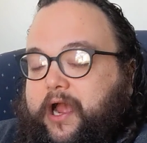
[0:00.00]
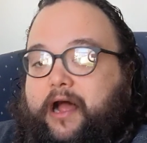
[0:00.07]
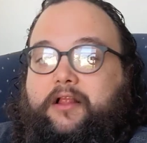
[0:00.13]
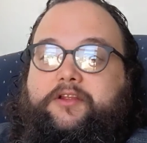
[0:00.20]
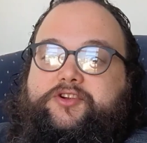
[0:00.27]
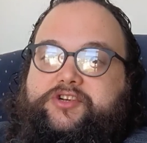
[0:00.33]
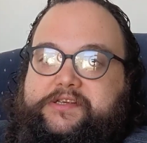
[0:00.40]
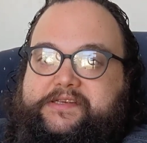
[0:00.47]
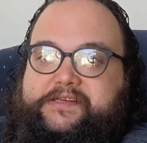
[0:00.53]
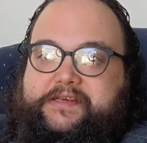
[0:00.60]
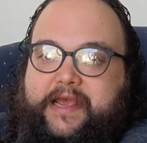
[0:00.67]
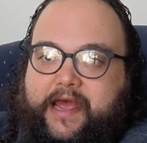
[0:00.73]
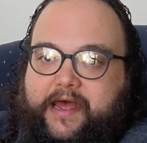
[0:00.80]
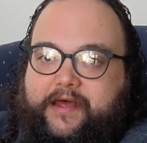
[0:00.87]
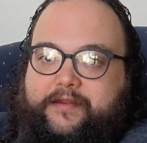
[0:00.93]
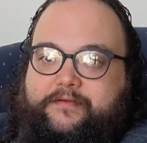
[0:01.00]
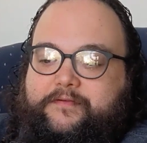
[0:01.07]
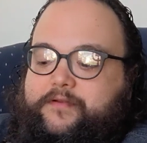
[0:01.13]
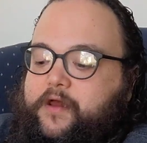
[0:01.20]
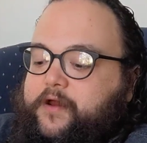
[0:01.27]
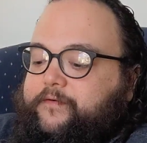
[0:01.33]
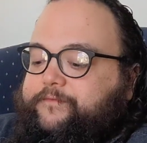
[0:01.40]
colleges had
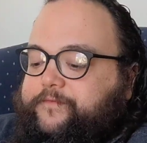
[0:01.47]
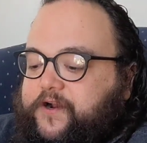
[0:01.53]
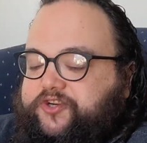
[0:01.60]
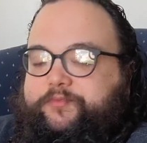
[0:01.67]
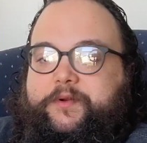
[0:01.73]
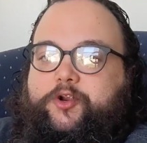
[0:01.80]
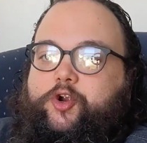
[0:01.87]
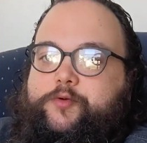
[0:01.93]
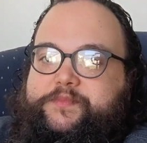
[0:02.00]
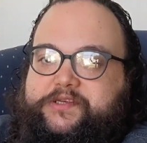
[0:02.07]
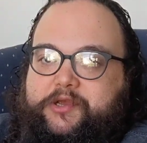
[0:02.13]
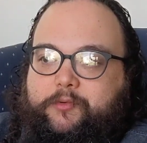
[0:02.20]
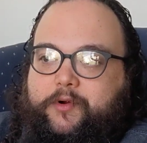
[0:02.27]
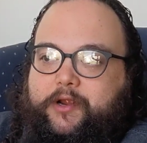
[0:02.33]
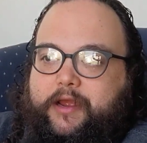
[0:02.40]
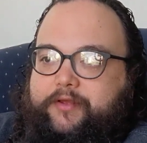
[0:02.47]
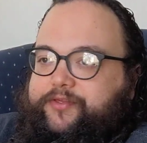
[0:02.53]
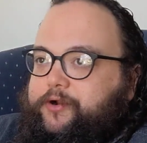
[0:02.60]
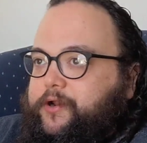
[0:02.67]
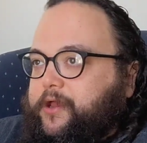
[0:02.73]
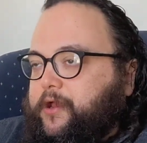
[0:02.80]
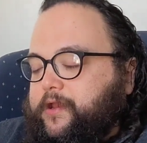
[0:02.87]
freshman groups going out
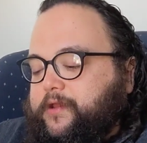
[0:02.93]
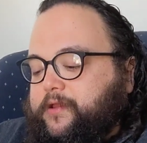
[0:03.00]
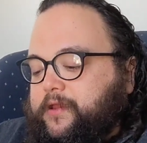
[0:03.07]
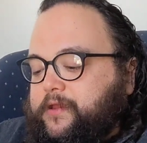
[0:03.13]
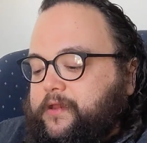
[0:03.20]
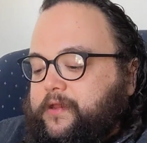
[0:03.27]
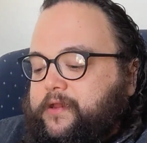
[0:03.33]
there to hike.